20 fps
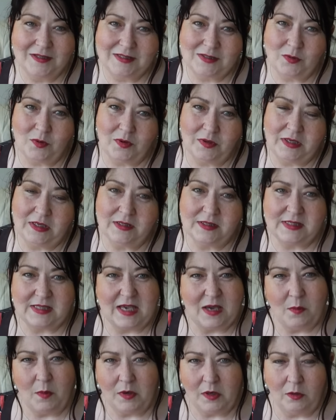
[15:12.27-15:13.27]
So you'll
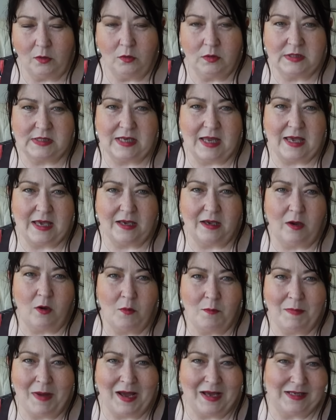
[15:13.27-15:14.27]
see what it looks like
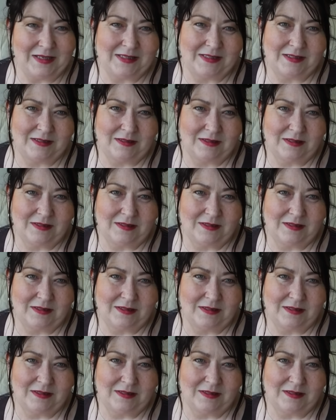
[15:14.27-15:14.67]
on my